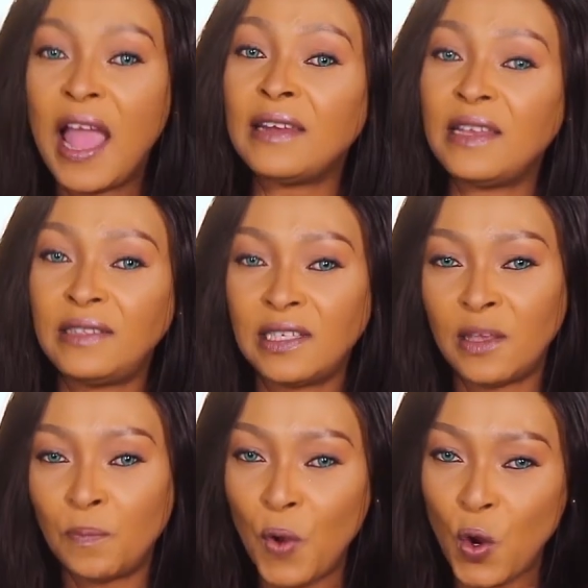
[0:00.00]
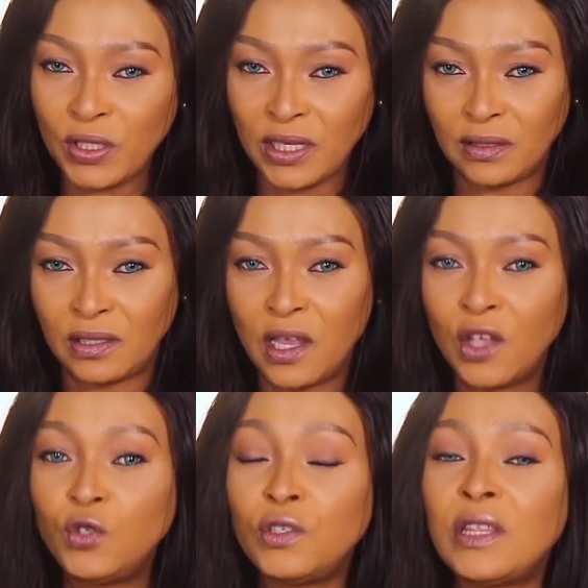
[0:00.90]
And it is important
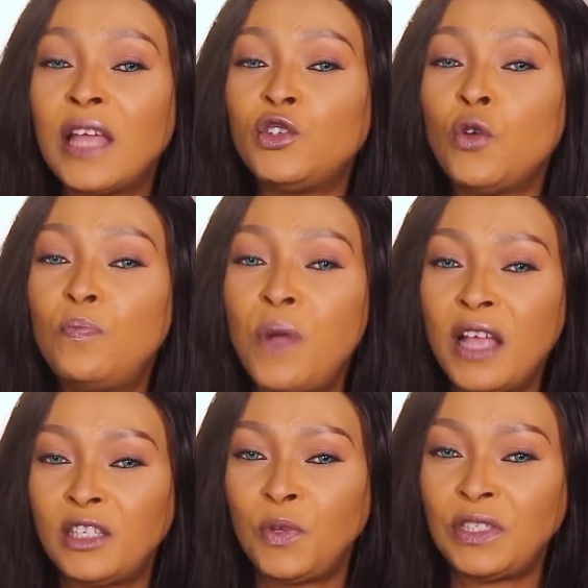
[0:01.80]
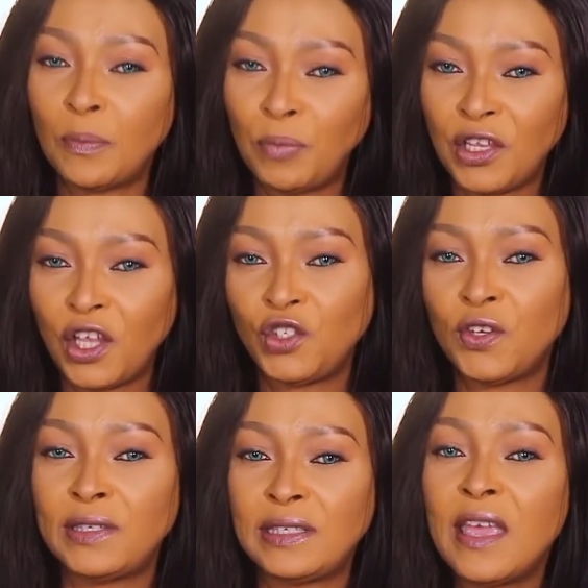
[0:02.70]
to start your passport
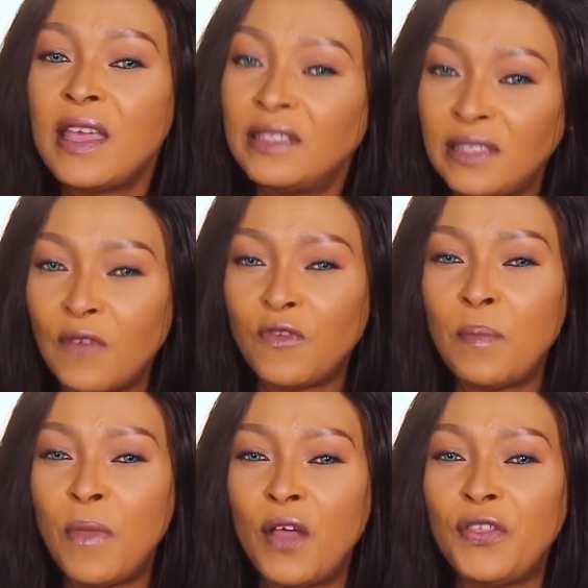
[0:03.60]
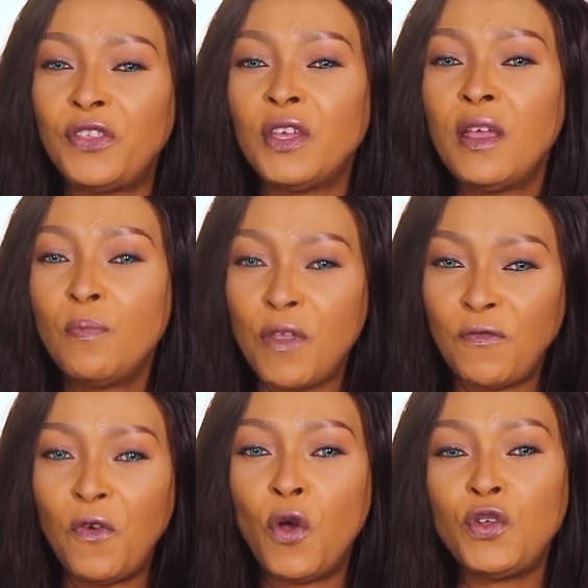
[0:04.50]
applications several months
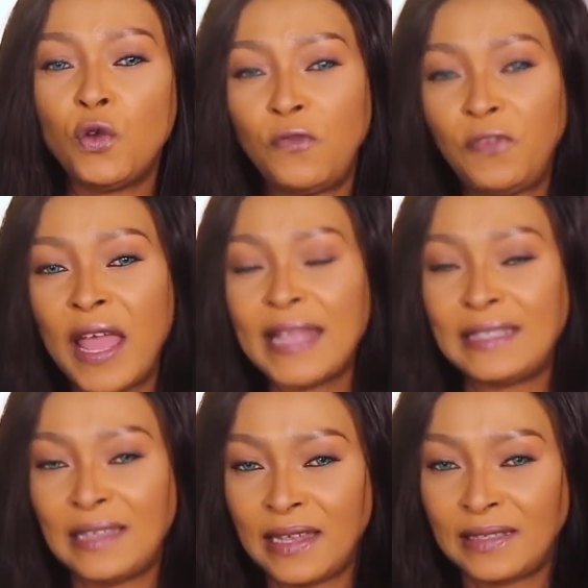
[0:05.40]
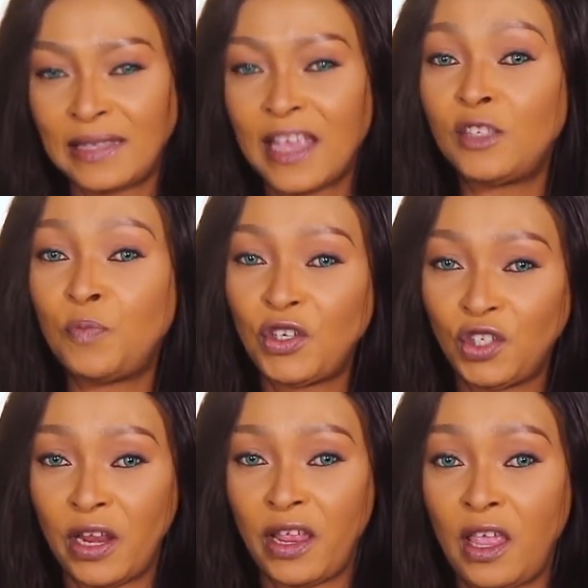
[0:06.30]
before your flight dates,
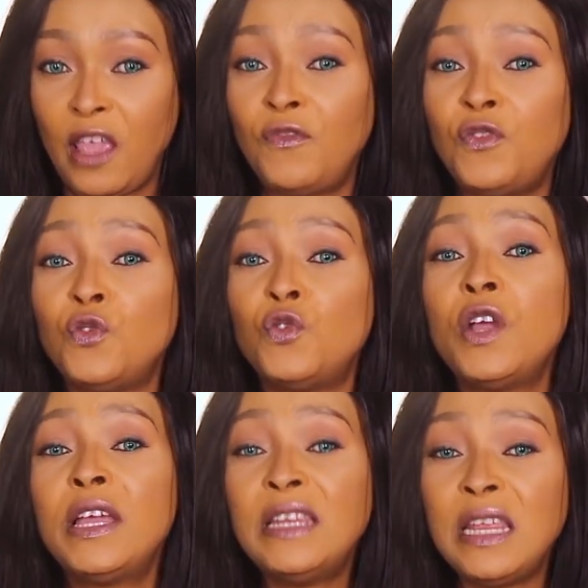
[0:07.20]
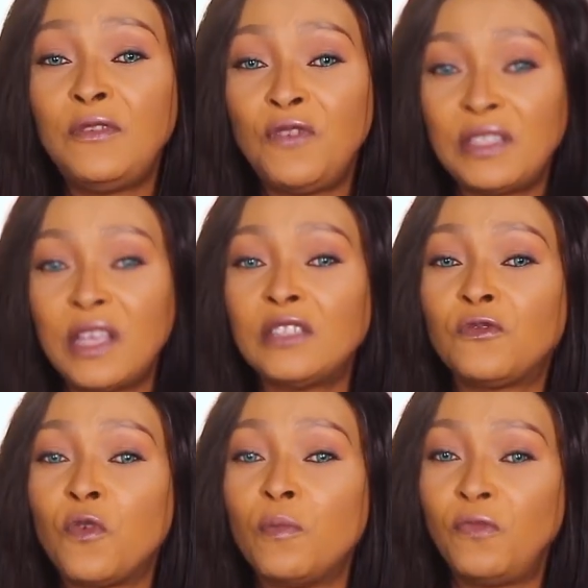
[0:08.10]
especially if you need visas
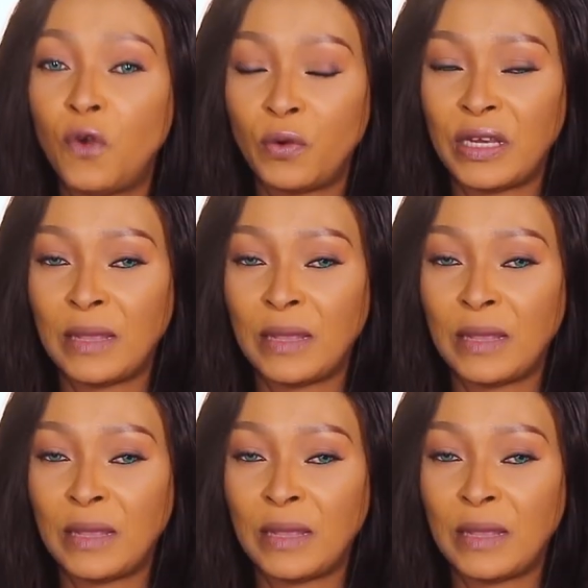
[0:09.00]
from foreign